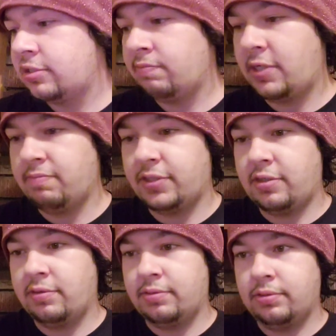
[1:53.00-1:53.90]
sometimes they
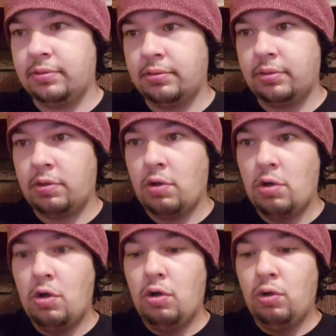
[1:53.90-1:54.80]
don't.
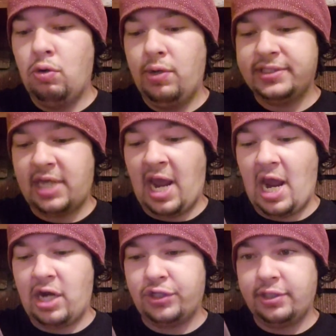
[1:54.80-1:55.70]
Ooh, it's
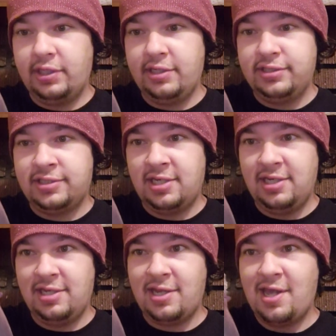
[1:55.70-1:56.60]
actually
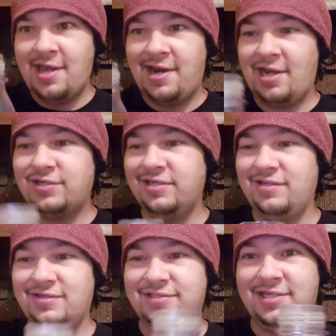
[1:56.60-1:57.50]
tea. It actually
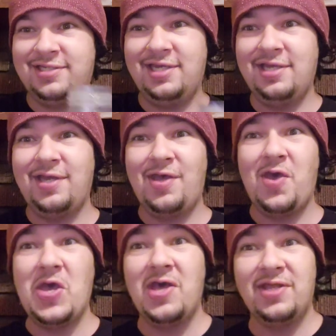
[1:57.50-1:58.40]
looks like tea.
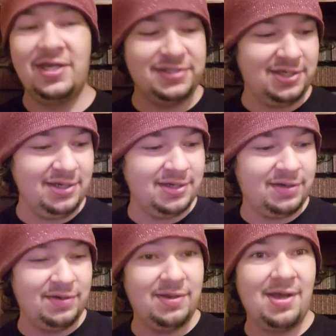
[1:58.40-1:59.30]
That's good.
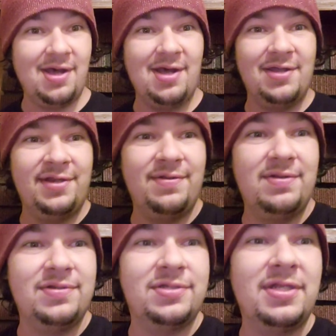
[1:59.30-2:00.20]

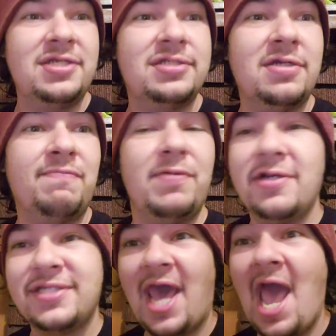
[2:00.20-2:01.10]
So this is their
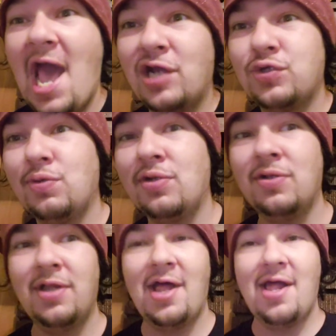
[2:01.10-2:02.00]
first actual